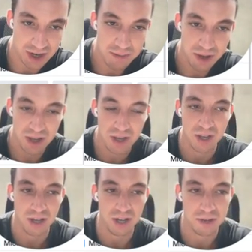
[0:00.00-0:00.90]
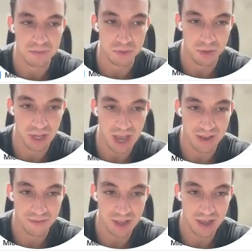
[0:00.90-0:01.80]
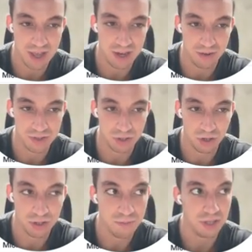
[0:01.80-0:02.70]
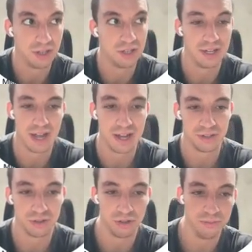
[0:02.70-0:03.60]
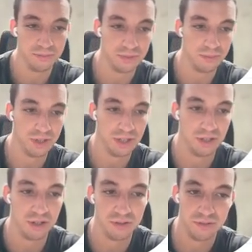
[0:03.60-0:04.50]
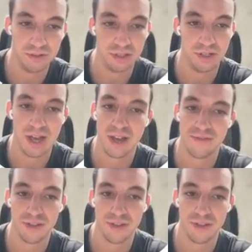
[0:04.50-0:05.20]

name. So we have that here as a column. We can click add column and we can go add